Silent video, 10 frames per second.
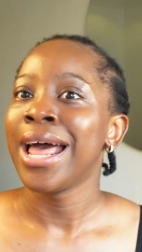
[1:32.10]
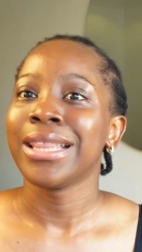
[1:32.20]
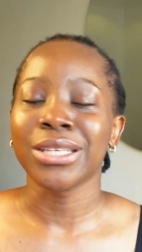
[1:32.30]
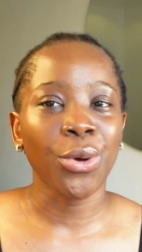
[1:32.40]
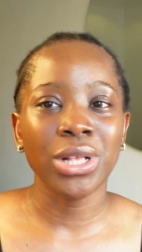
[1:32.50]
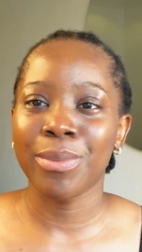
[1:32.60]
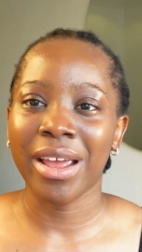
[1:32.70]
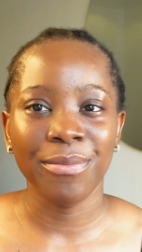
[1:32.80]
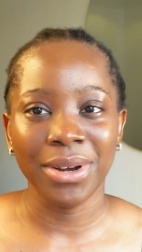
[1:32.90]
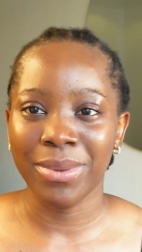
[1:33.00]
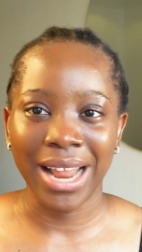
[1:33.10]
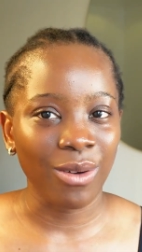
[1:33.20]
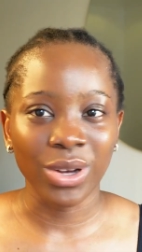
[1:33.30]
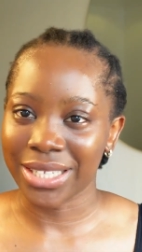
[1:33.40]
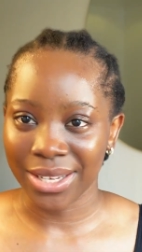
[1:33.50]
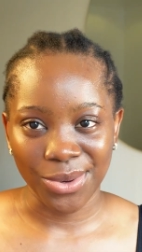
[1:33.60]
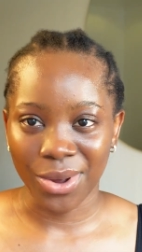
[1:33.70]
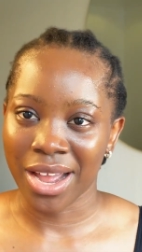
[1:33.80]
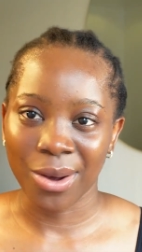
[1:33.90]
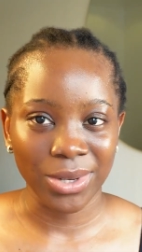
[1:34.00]
That's not going to make everybody be like, what's that on
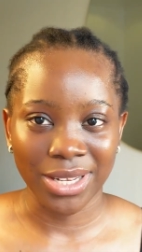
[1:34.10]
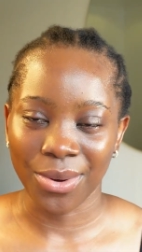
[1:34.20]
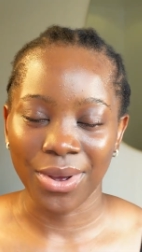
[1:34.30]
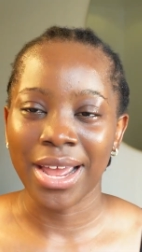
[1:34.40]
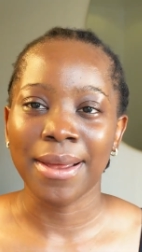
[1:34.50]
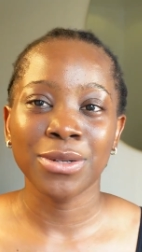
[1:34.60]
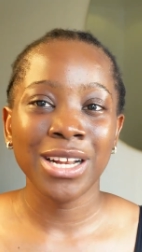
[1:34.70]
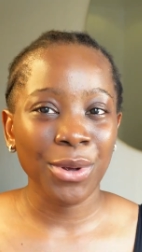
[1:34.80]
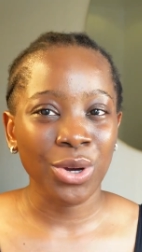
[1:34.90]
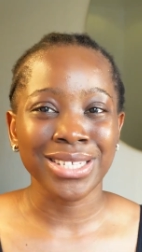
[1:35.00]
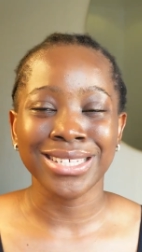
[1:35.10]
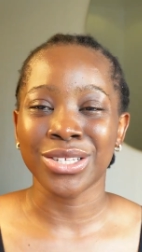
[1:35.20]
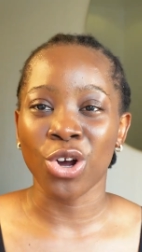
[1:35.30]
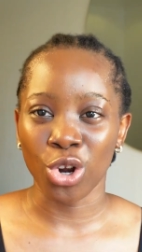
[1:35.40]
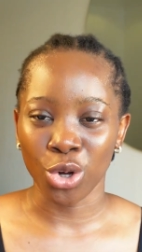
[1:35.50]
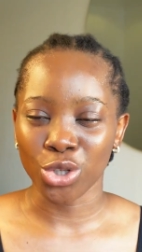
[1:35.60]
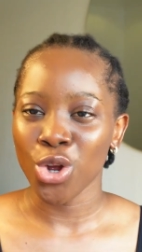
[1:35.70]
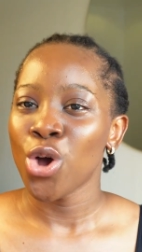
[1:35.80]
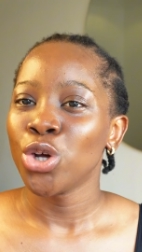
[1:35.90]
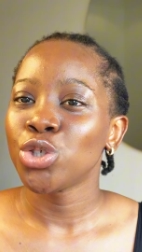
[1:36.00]
your hair, what's that on your hair, especially because this is colored.
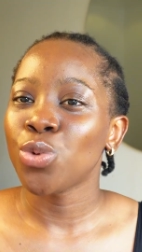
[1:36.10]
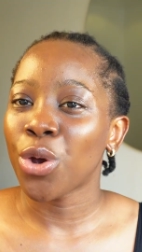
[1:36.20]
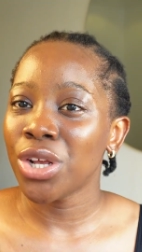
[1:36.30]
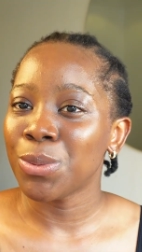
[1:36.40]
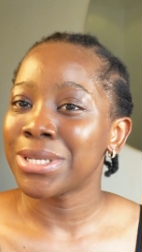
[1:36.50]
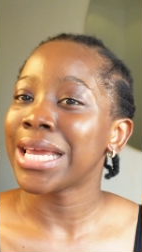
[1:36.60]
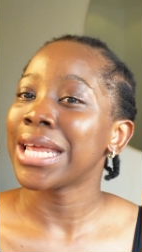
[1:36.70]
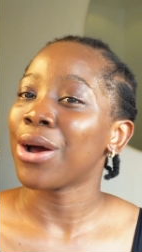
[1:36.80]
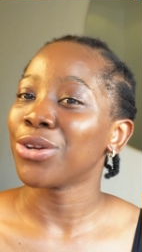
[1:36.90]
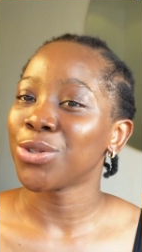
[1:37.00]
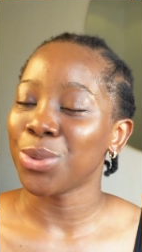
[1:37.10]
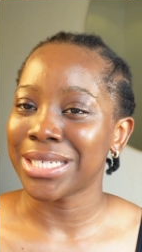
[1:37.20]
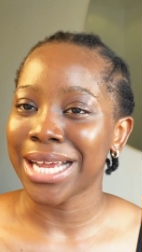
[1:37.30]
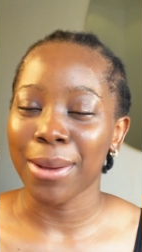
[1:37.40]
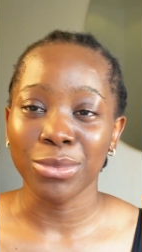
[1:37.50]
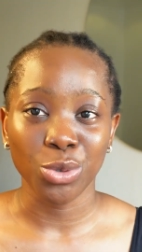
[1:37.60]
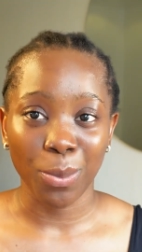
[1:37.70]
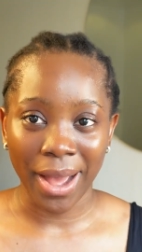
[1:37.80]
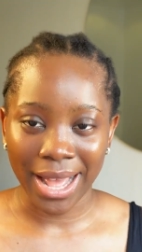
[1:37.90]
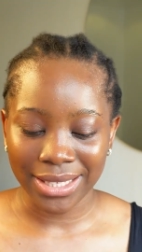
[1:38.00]
So we're going to be taking our sweet time to
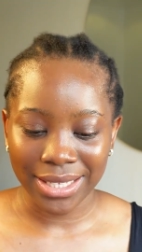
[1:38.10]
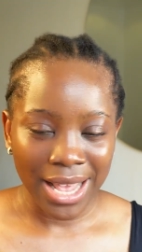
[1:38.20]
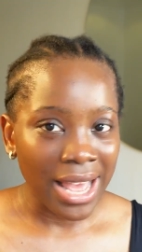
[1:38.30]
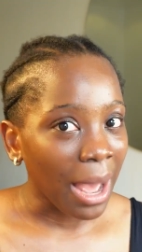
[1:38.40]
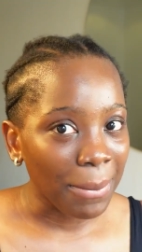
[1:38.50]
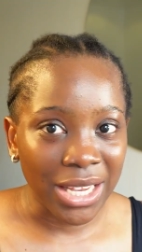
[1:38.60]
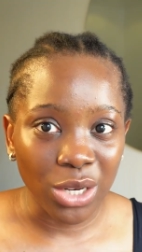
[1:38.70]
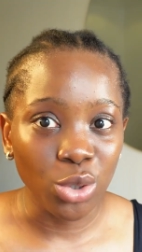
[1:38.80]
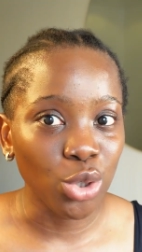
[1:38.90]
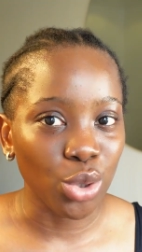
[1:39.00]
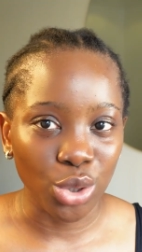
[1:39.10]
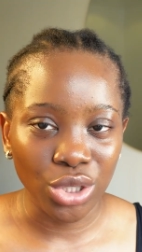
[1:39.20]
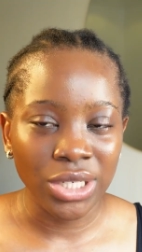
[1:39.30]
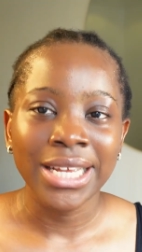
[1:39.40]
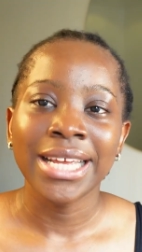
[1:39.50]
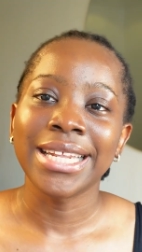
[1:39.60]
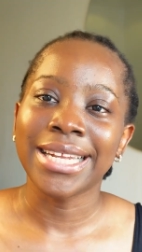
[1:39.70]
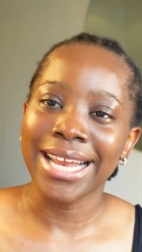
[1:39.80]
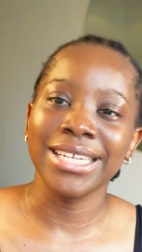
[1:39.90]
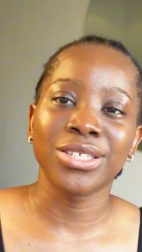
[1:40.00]
part and make it look good,
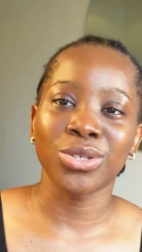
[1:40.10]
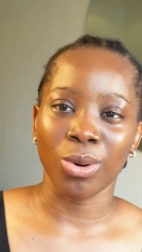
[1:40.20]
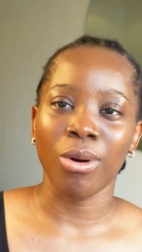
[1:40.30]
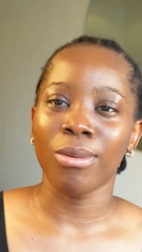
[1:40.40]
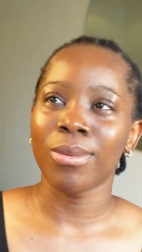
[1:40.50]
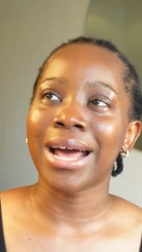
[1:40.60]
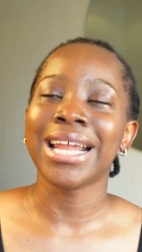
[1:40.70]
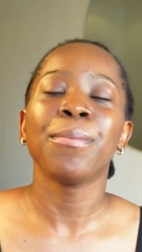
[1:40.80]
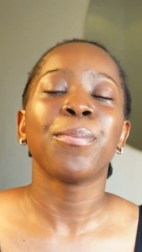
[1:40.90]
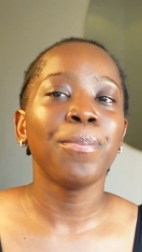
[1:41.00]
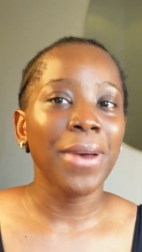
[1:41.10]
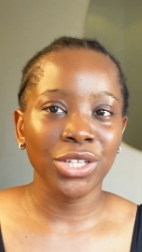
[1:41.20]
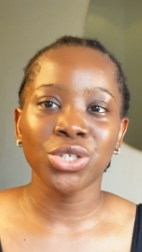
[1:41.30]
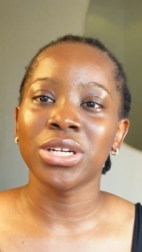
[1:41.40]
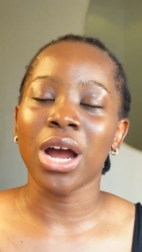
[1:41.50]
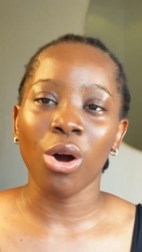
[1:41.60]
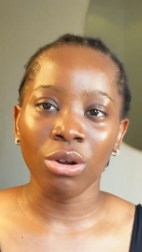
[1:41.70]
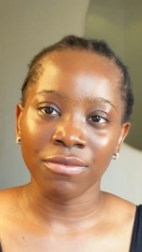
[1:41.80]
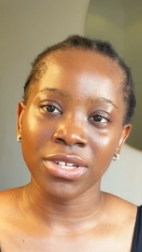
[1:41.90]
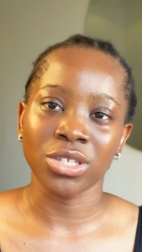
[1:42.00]
then install, and I bet you that
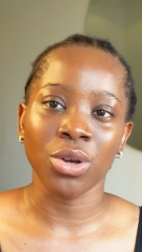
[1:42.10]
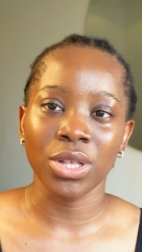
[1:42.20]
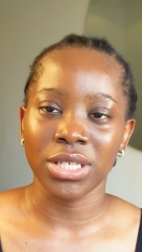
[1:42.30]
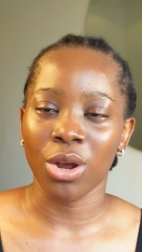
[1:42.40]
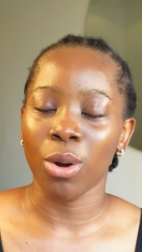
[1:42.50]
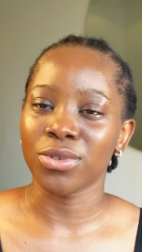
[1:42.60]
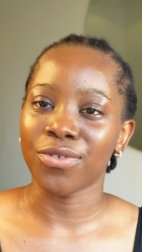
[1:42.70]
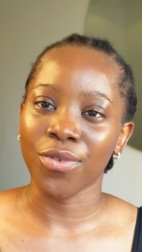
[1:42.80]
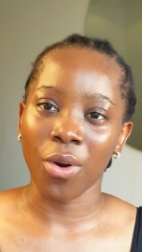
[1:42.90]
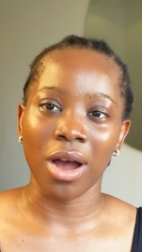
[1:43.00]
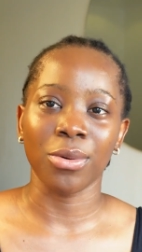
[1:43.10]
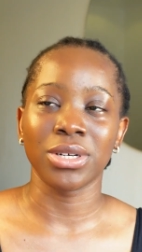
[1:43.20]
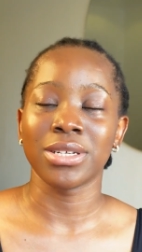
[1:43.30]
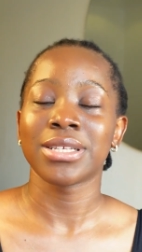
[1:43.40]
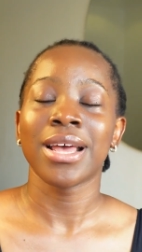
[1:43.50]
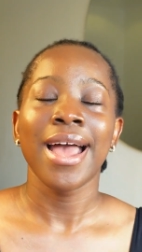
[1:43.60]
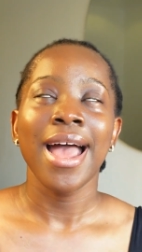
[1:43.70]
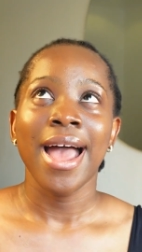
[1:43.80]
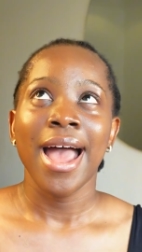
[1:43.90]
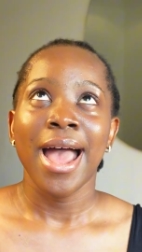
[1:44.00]
all of this is not going to take up to 4 hours.
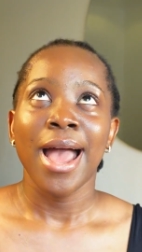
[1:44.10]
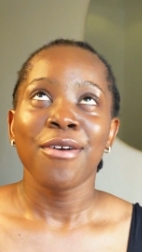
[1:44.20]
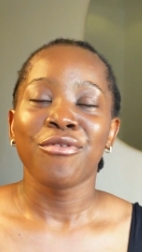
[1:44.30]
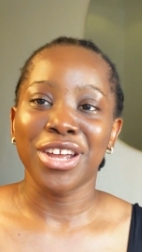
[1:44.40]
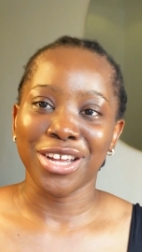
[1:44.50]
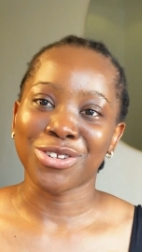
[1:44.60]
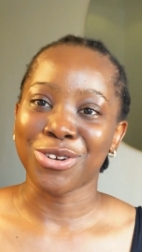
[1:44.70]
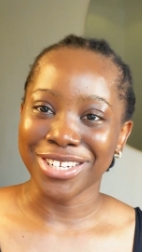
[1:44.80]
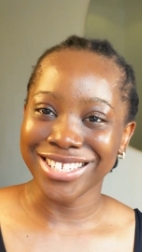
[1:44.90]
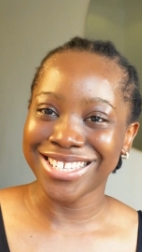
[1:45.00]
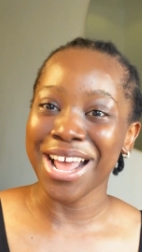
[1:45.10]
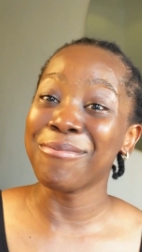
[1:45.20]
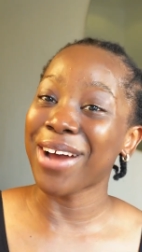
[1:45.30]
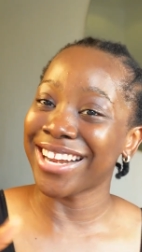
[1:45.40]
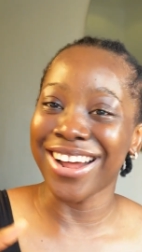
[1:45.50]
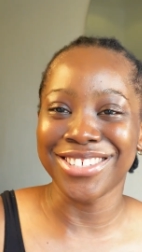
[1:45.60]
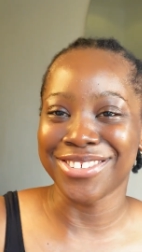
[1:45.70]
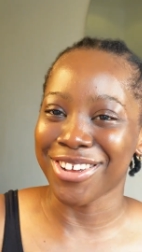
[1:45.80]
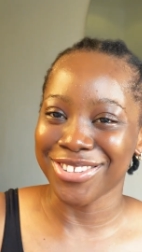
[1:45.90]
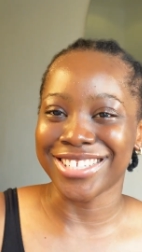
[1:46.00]
Fingers crossed. But that
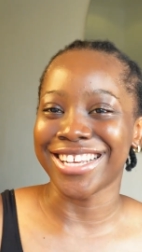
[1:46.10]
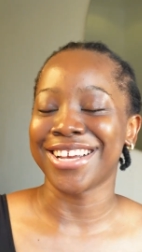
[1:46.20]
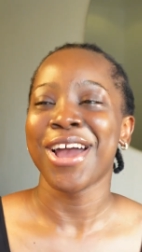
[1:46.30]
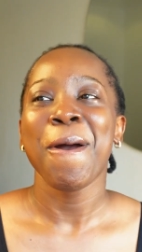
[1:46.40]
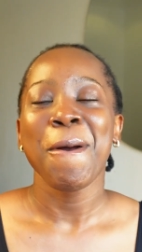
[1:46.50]
is going to take.